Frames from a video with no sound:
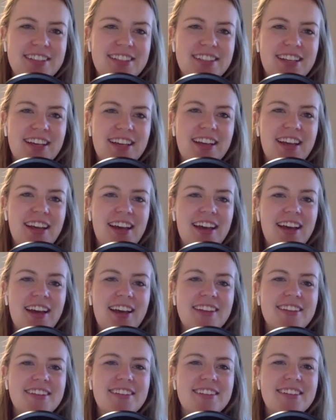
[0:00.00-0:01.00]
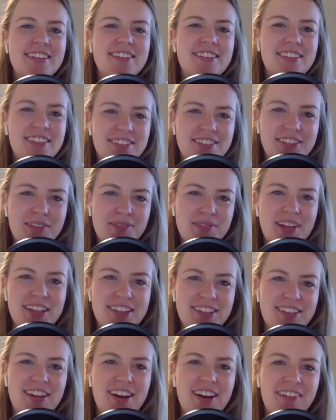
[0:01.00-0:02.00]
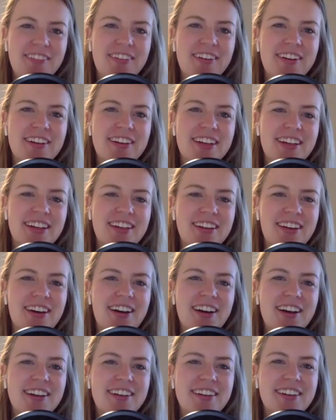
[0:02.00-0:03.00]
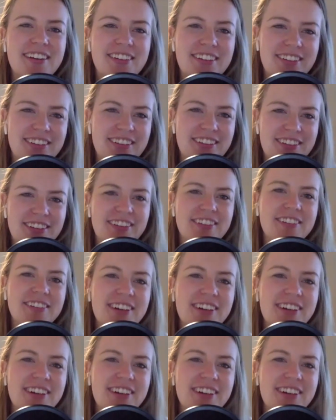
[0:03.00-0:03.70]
To it's the system that's not working, not you.